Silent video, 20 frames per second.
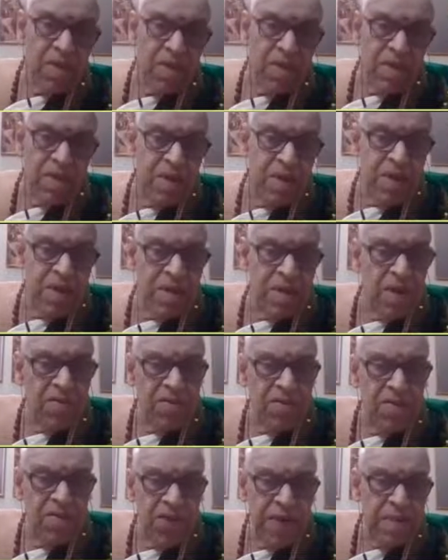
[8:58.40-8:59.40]
Area
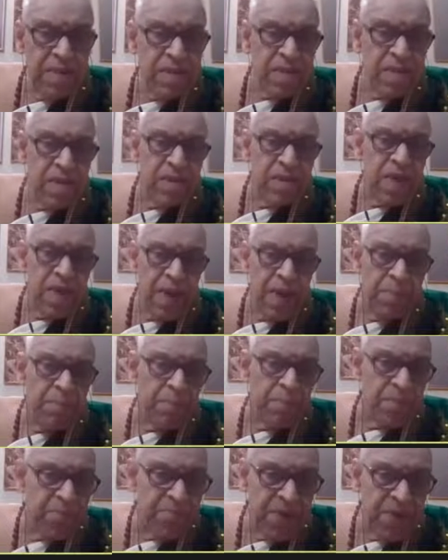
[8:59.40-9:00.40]
of the waist and the hip.
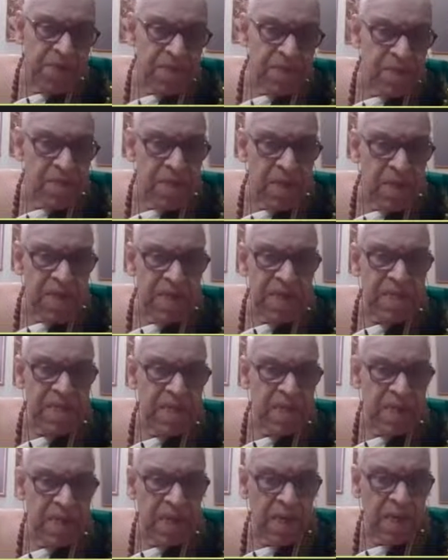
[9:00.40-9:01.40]
That is
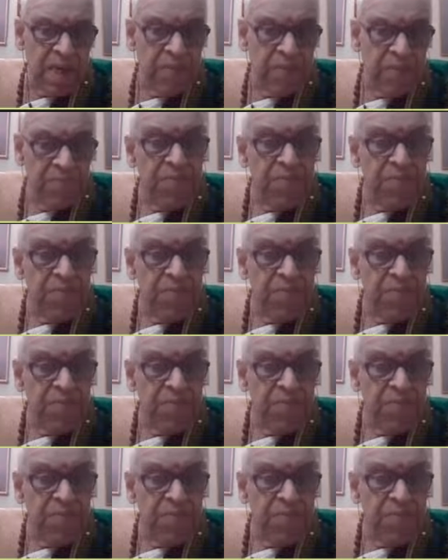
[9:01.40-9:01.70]
Katitati.